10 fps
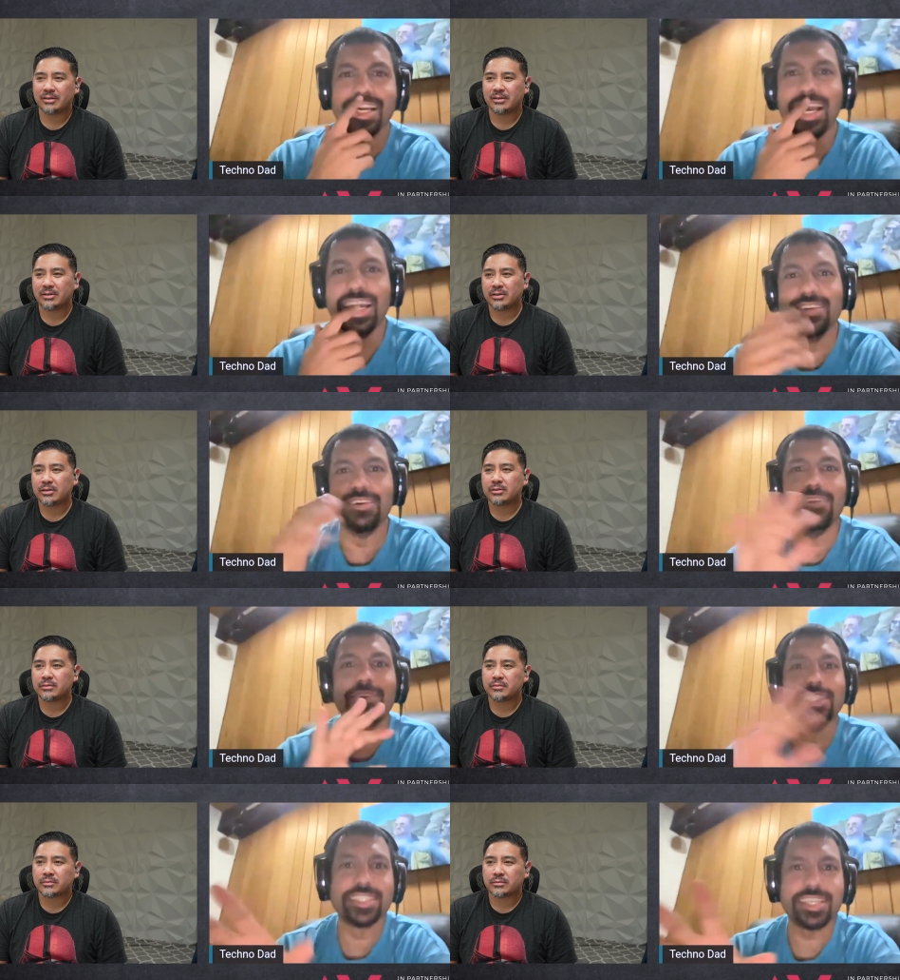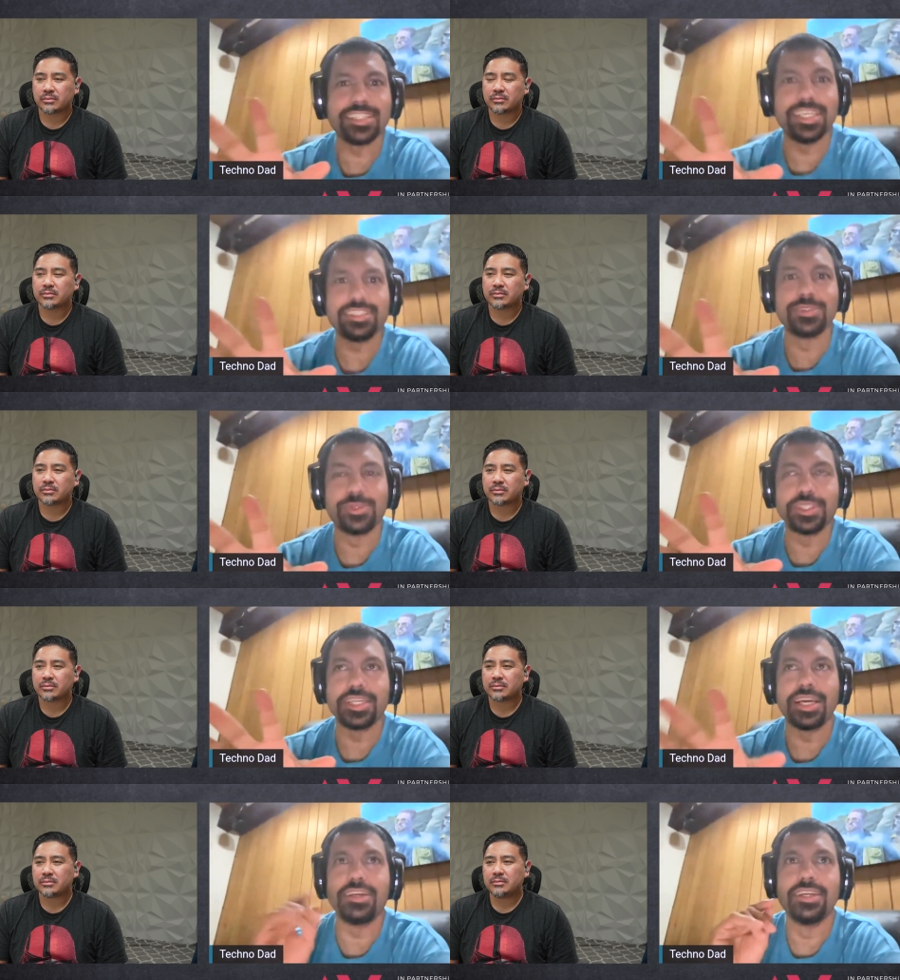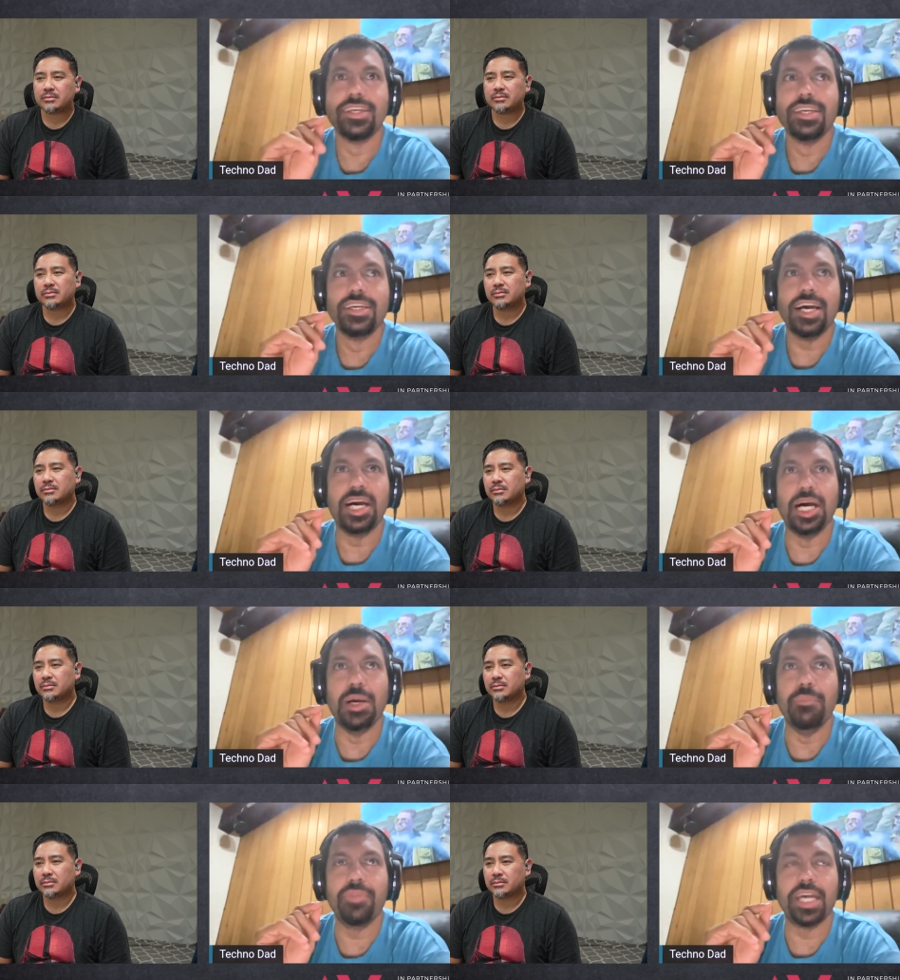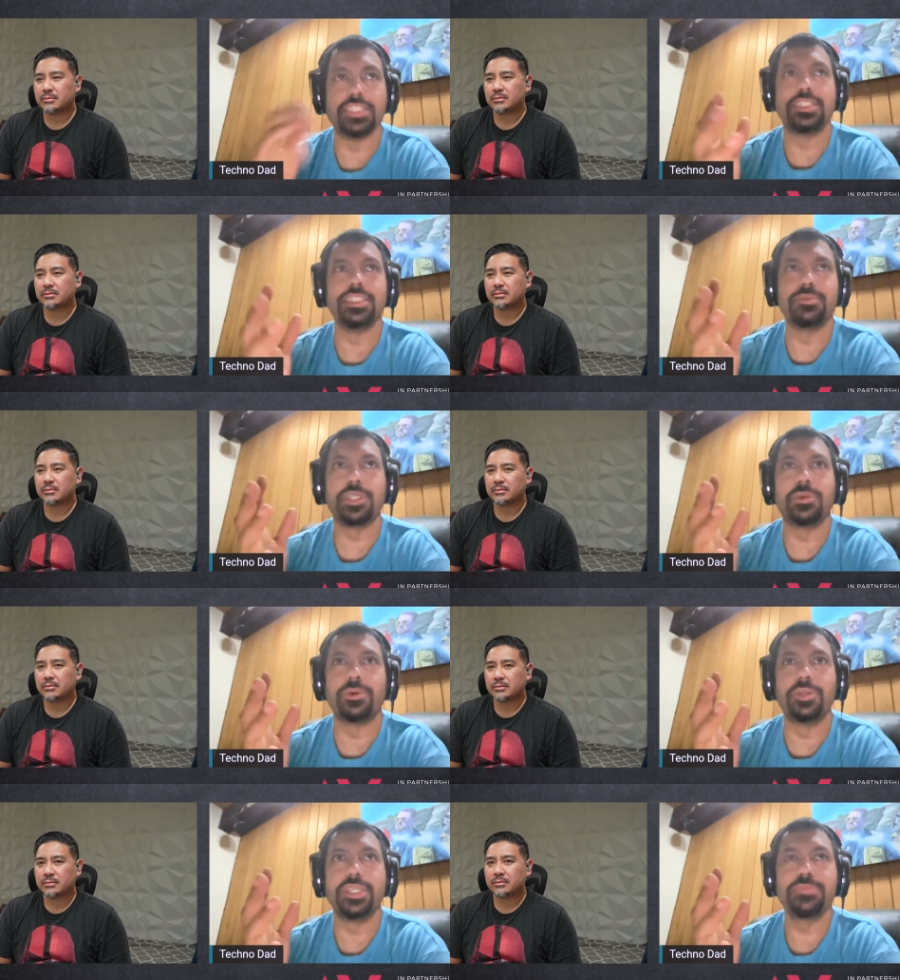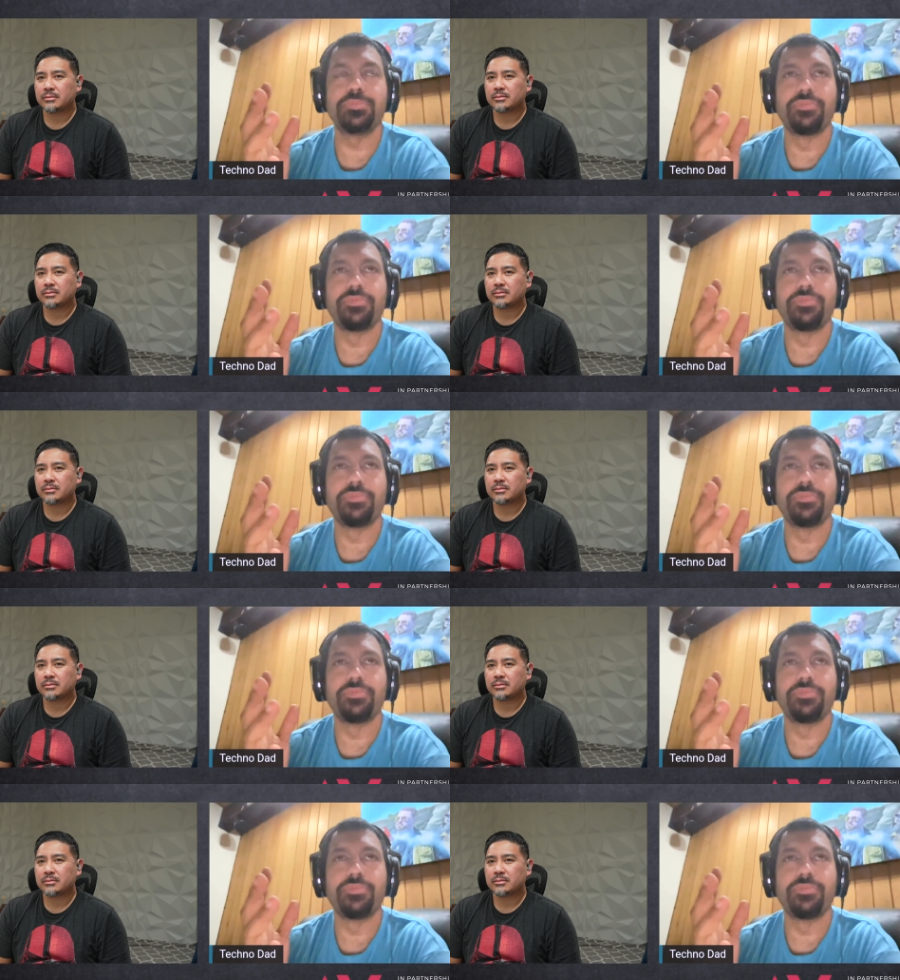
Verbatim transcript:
Speaker 1: Anyway, once I got that sorted out, I just did the recording,